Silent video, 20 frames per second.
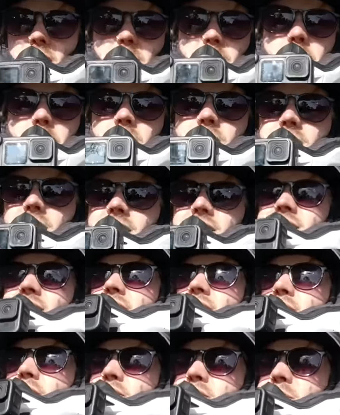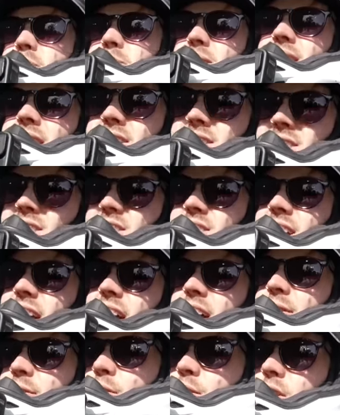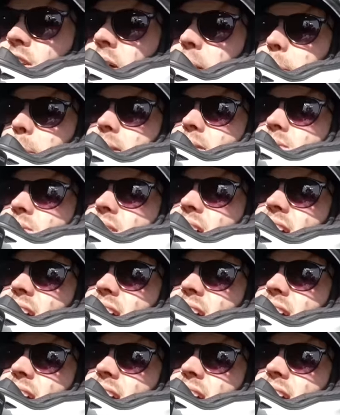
we've booked ourselves a place to stay for a couple of